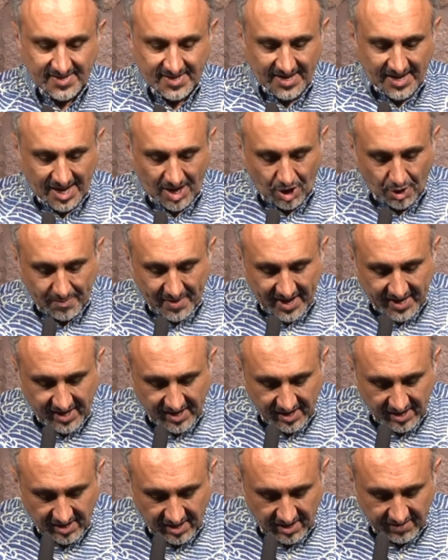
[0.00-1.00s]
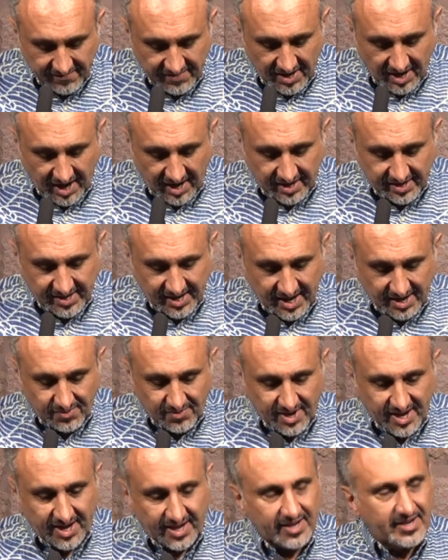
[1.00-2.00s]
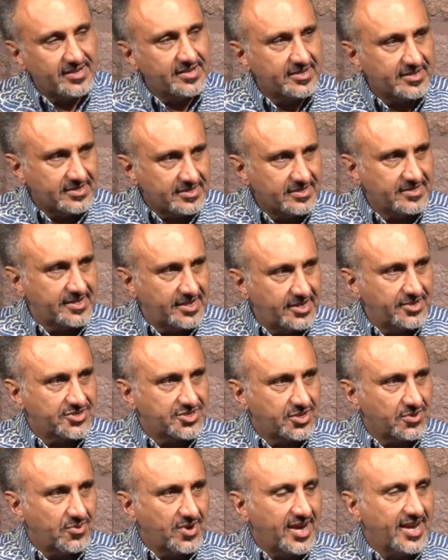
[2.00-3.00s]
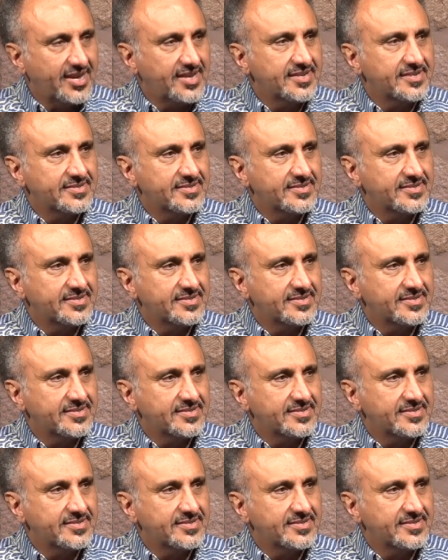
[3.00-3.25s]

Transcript: How am I going to love God in that way? Here's the way.